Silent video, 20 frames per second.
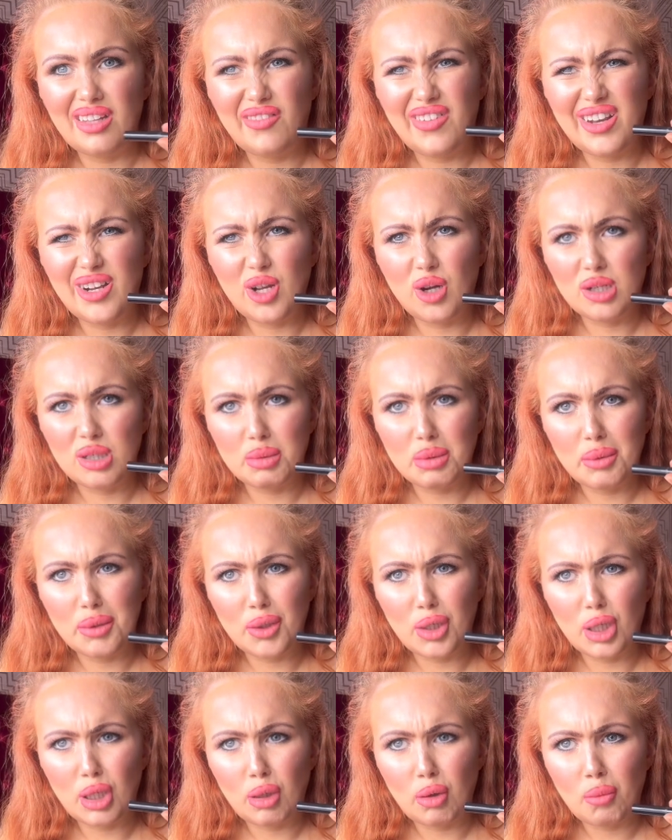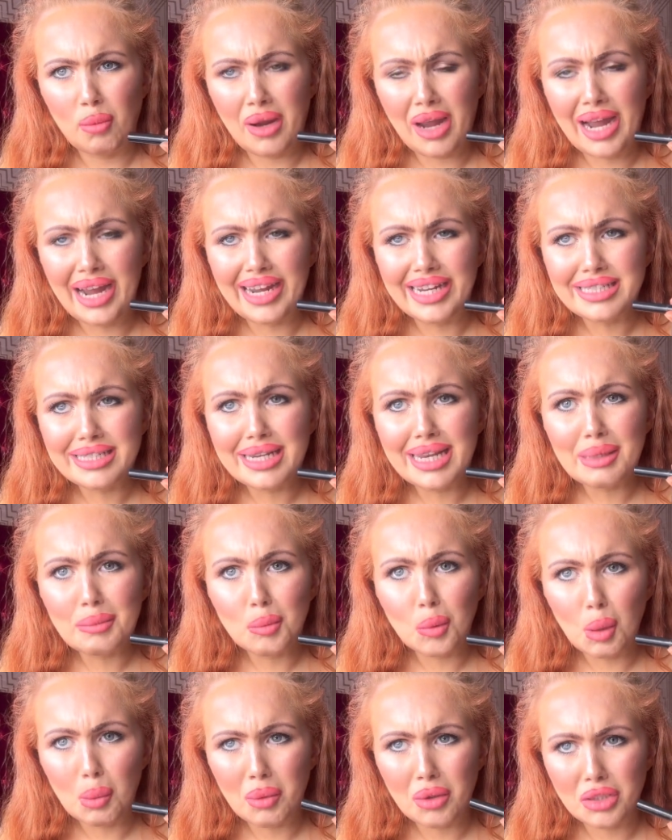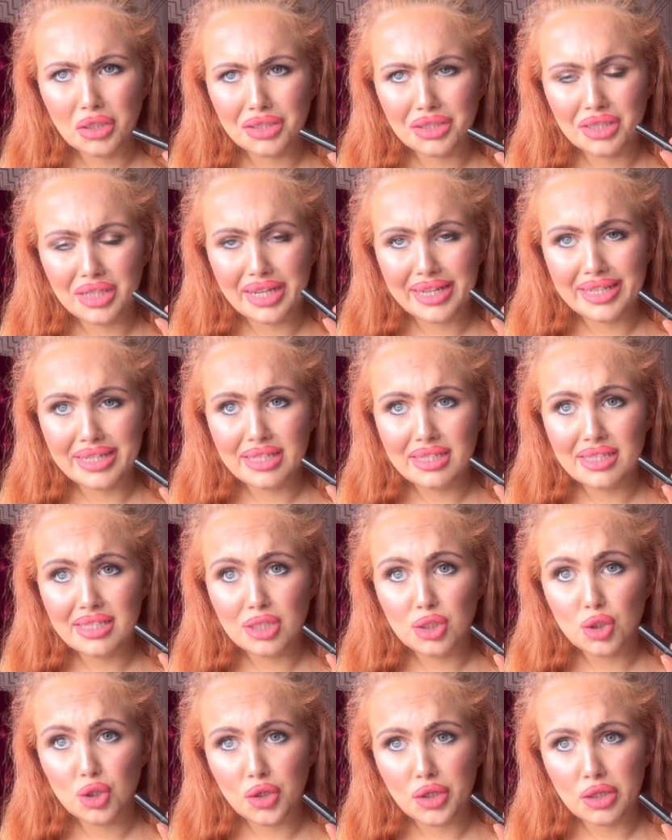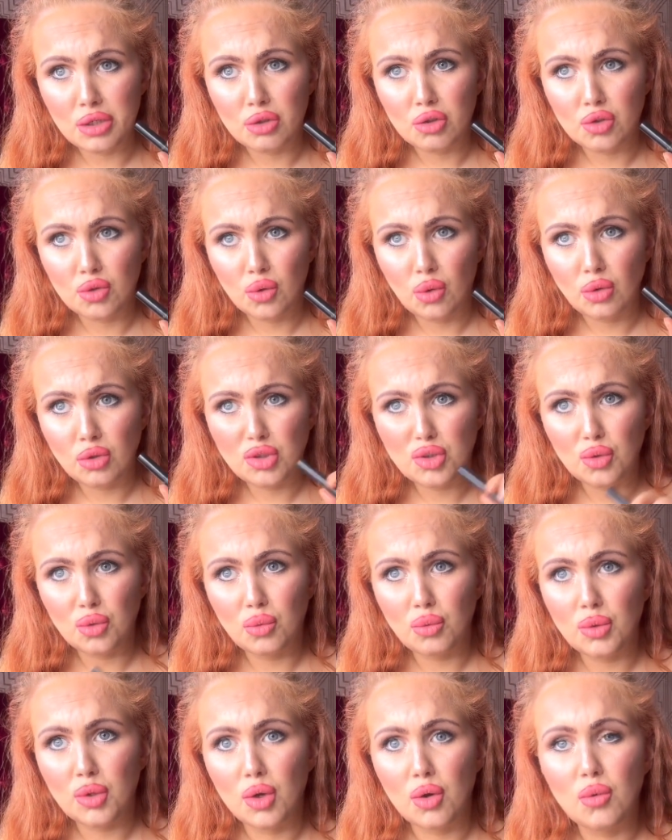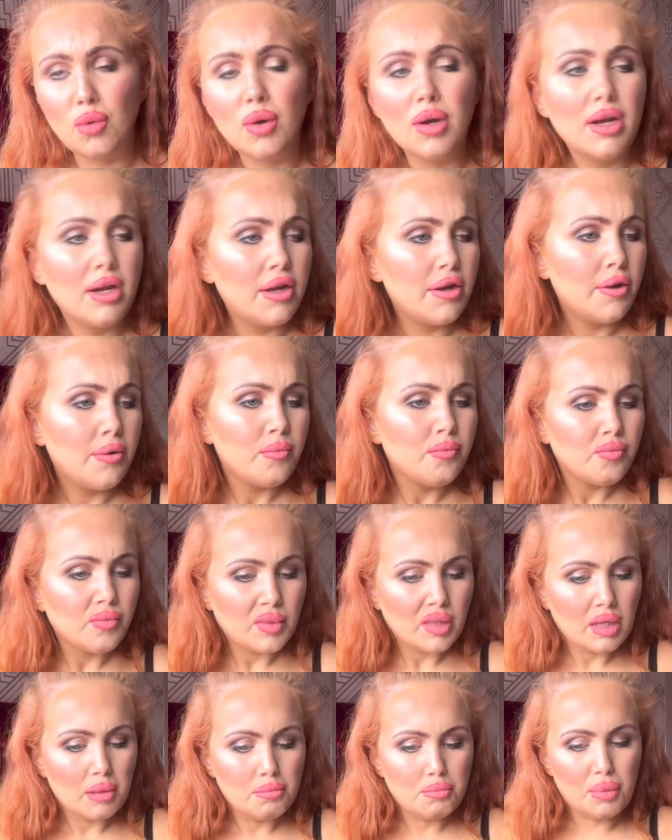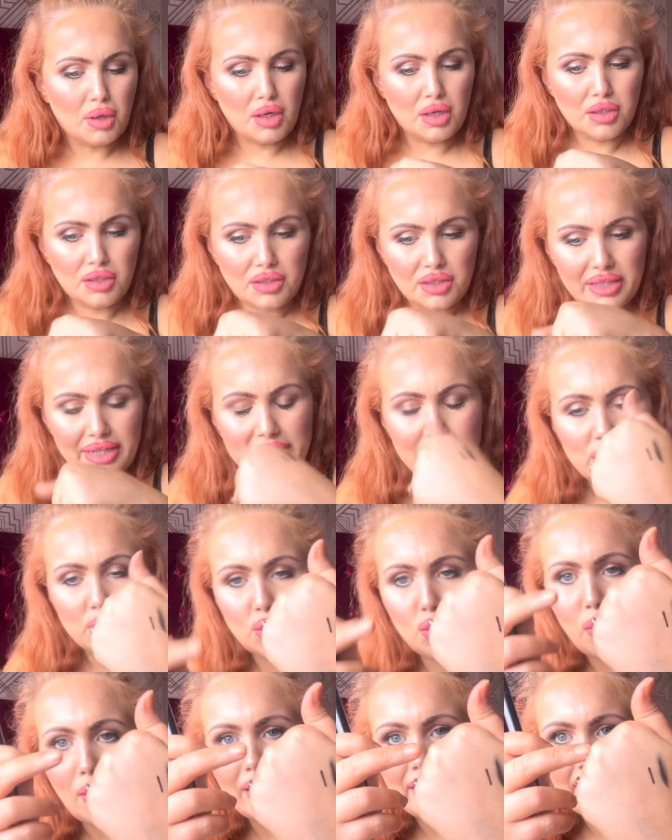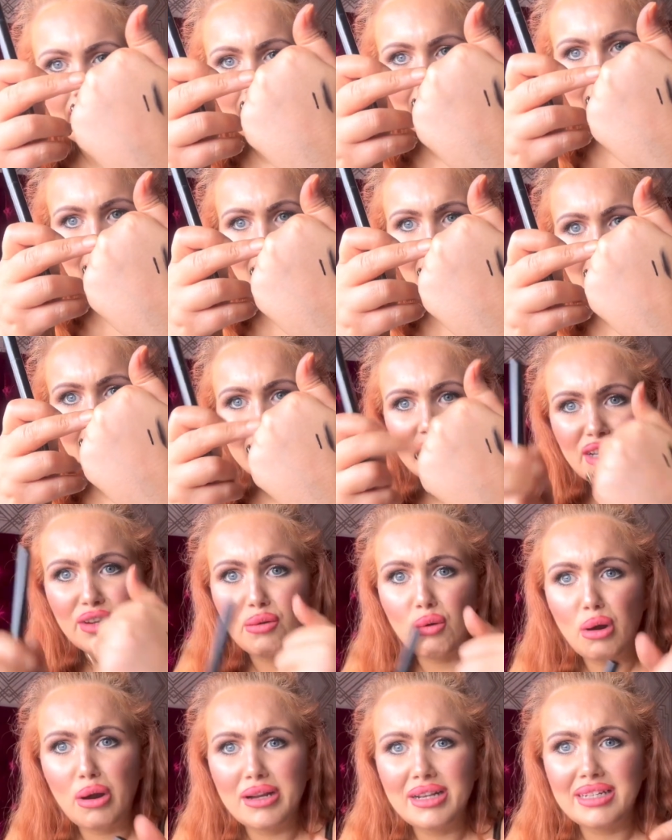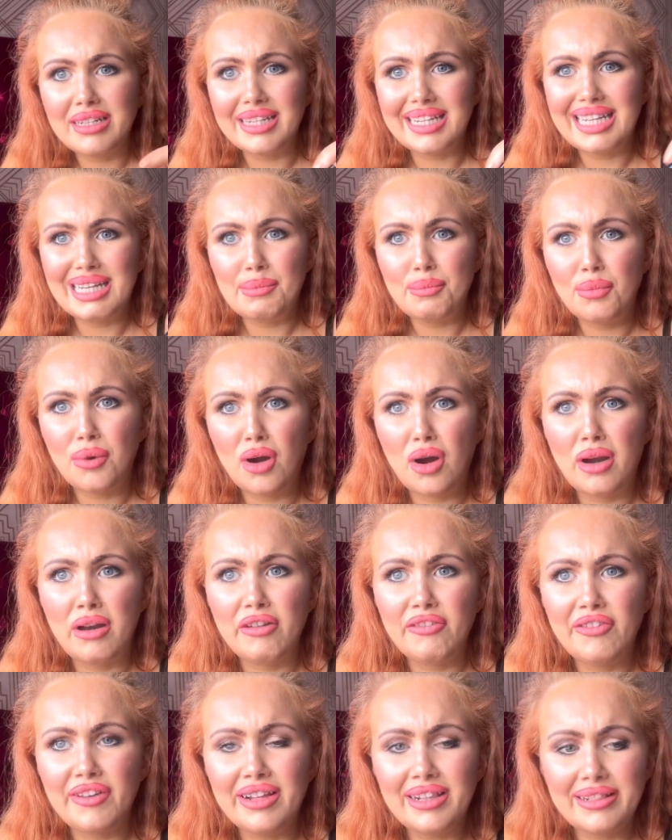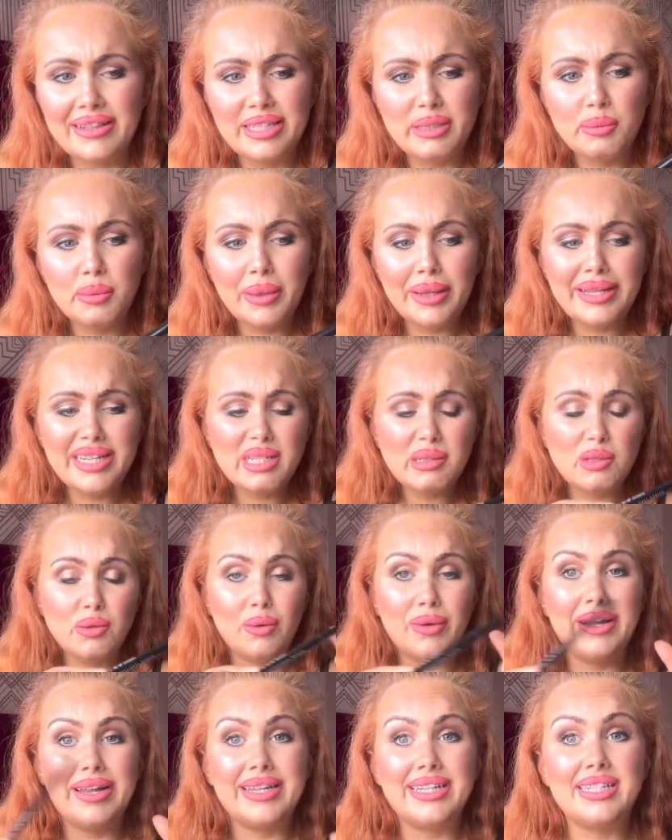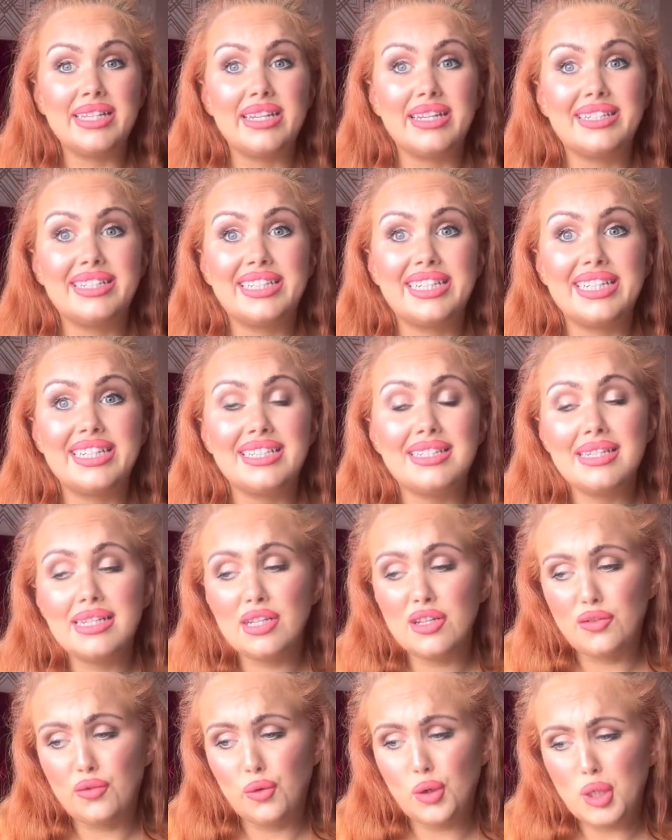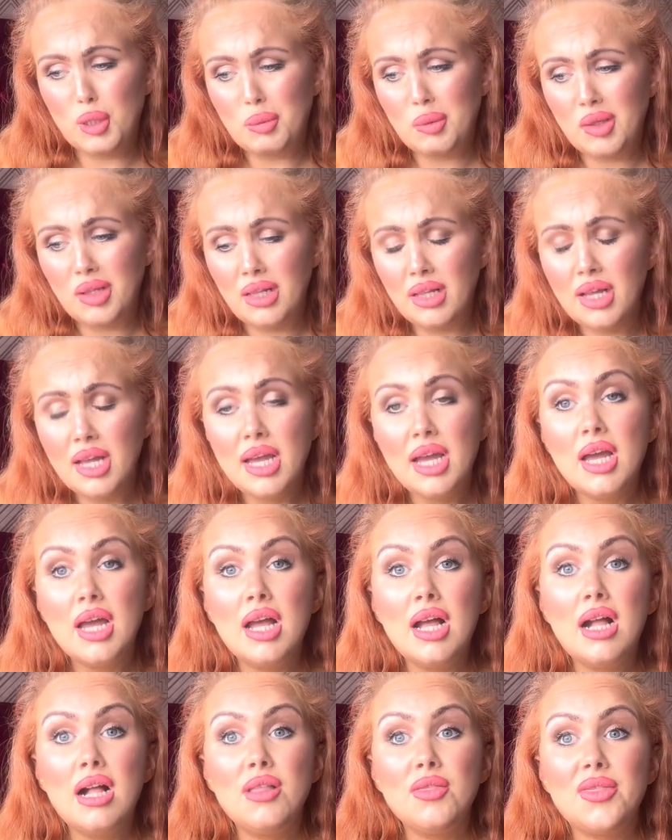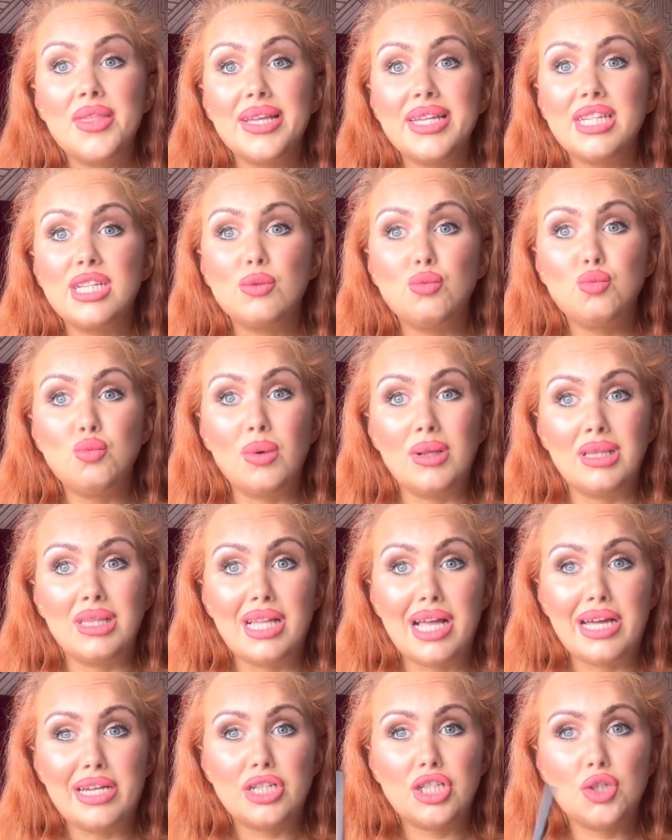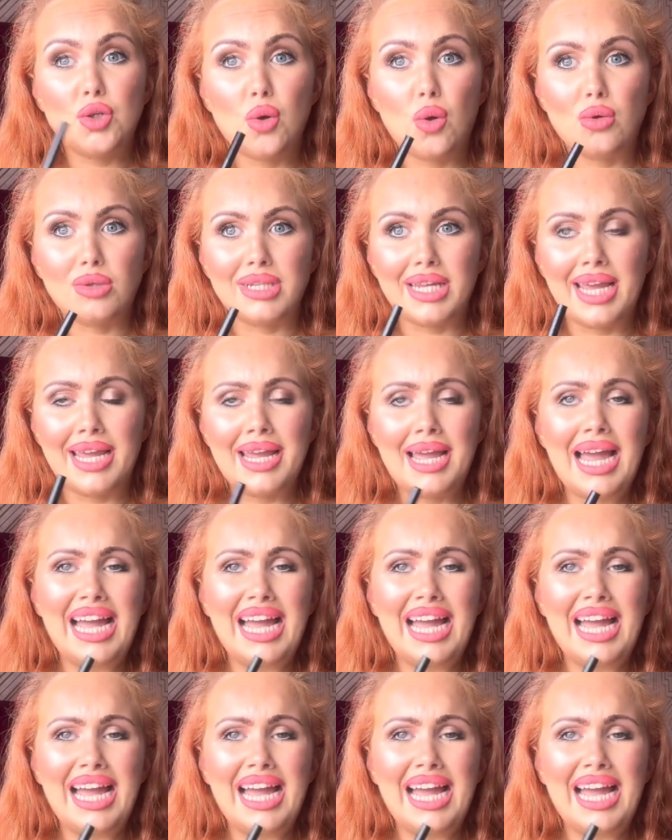I feel comfortable putting it on my eyes anymore because it is 2 years old, so no. But it's quite inky. It's around £8, I think, this one is, so it is decently affordable. This will last all day.